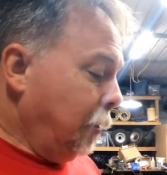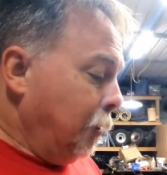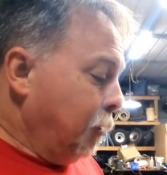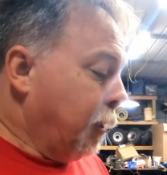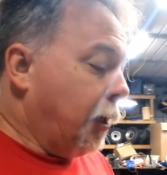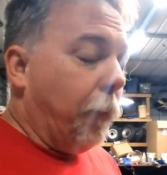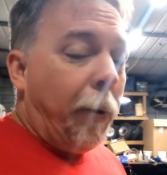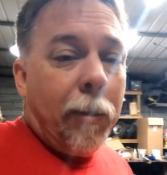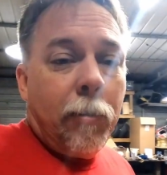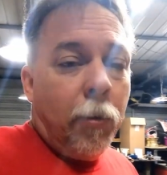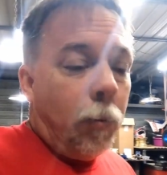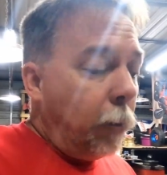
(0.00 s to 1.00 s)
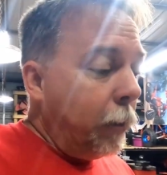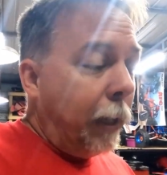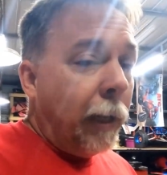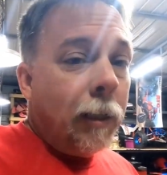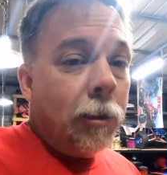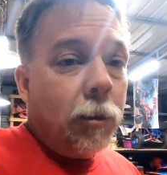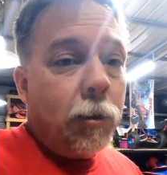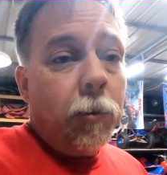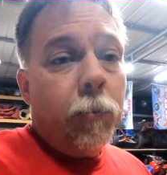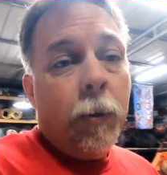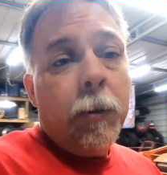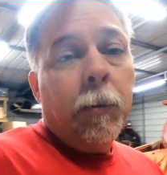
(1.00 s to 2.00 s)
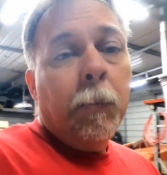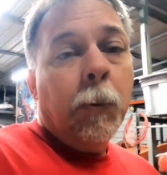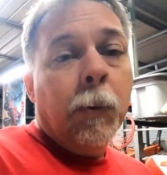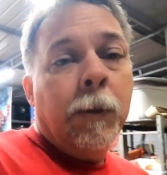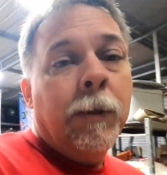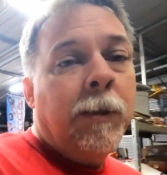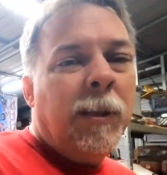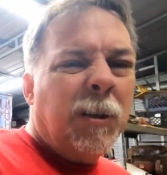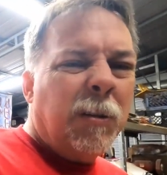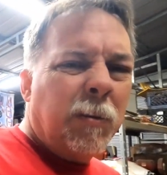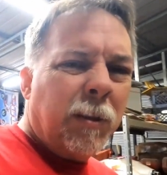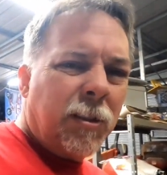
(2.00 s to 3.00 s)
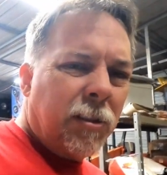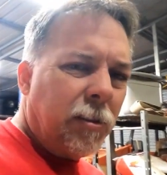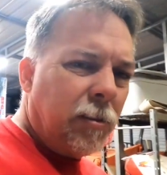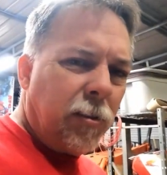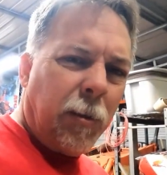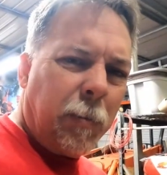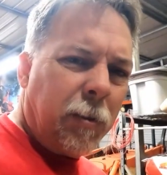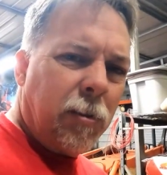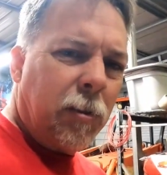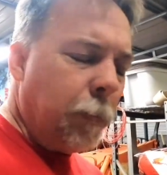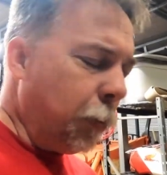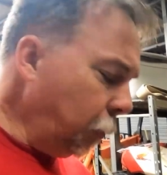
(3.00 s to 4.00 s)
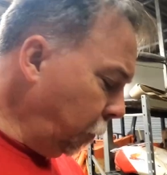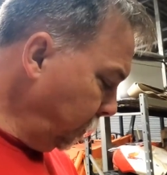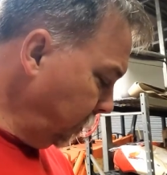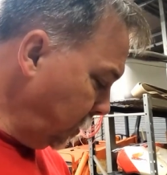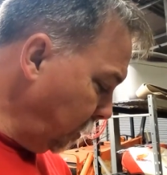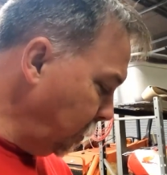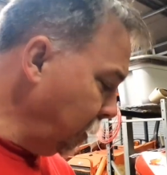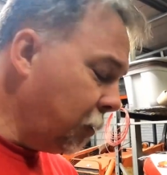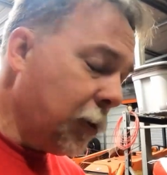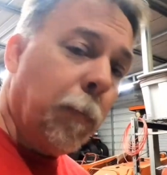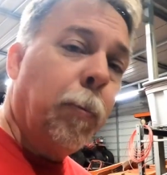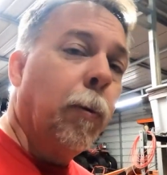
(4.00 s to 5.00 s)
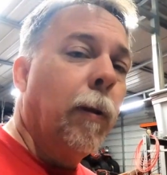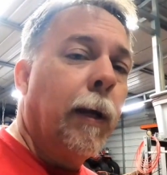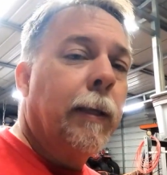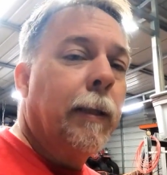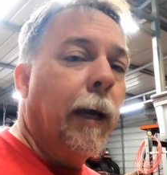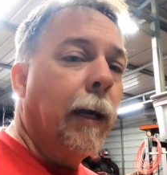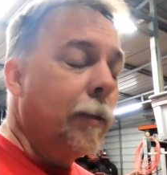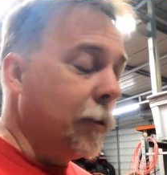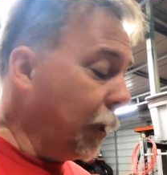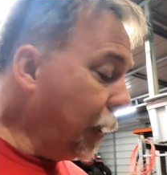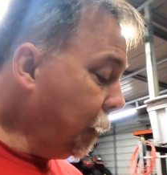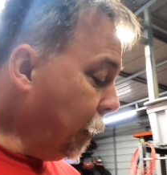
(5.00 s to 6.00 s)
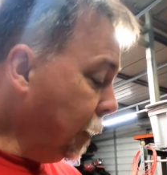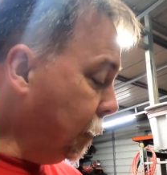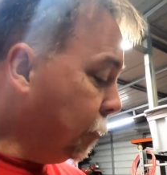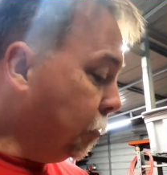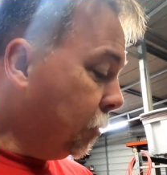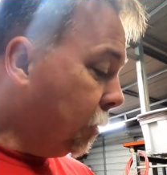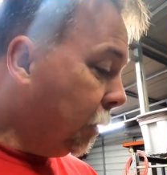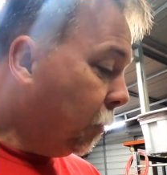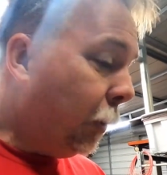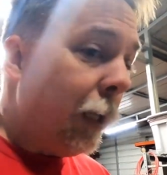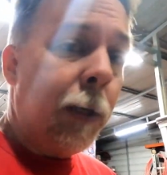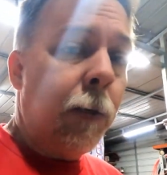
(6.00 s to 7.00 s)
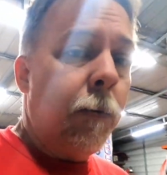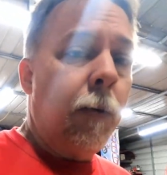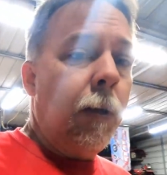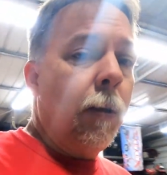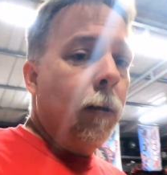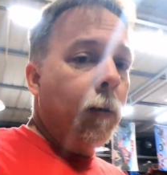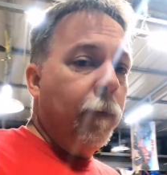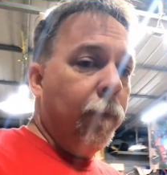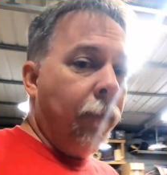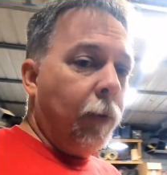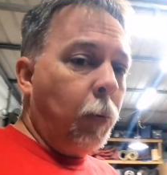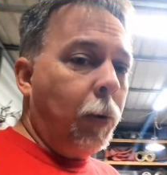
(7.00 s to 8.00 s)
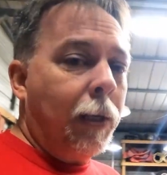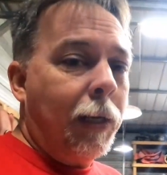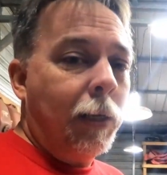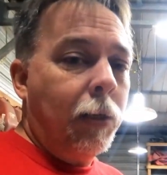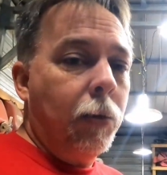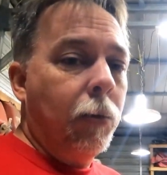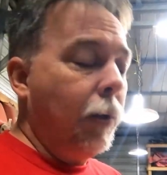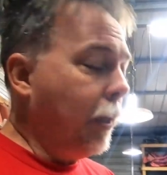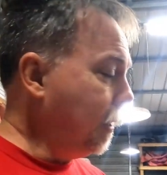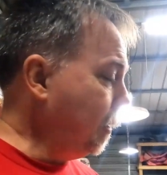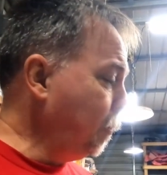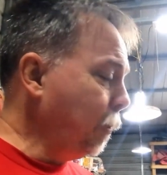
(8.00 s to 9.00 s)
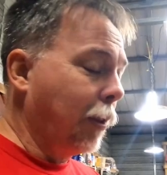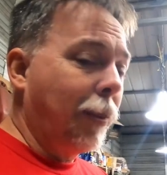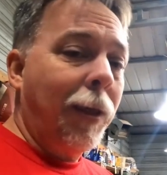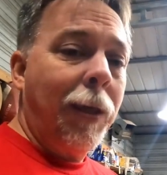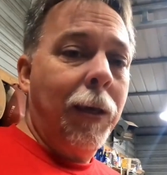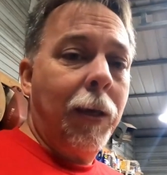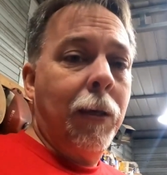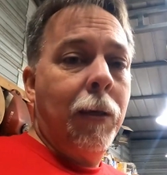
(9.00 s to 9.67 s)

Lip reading: they come out to it one day and it just didn't run no more. You know, it's something simple like that. Sideline this machine. We didn't do nothing. What did I do? I didn't do a thing.